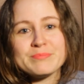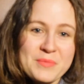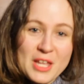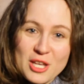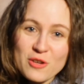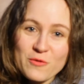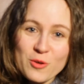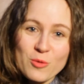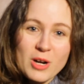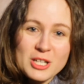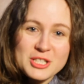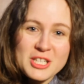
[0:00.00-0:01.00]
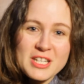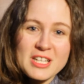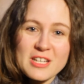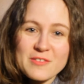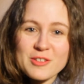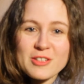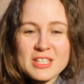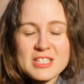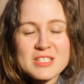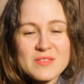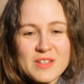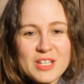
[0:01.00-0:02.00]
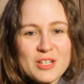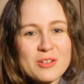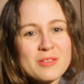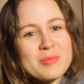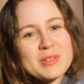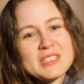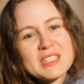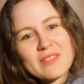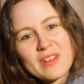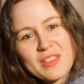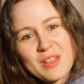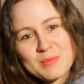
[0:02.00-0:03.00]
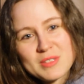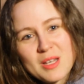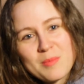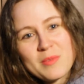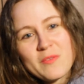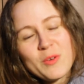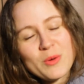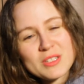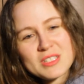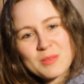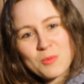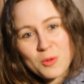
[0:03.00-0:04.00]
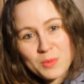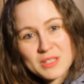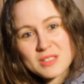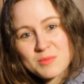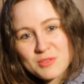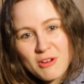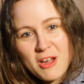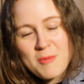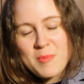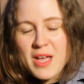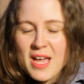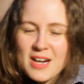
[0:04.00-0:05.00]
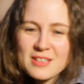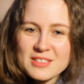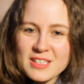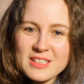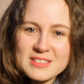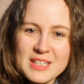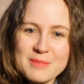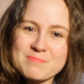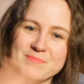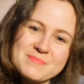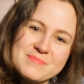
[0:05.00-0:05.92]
Thank you for watching. If you like this video, please give it a thumbs up. If you want to see more, please subscribe, and I'll see you next time.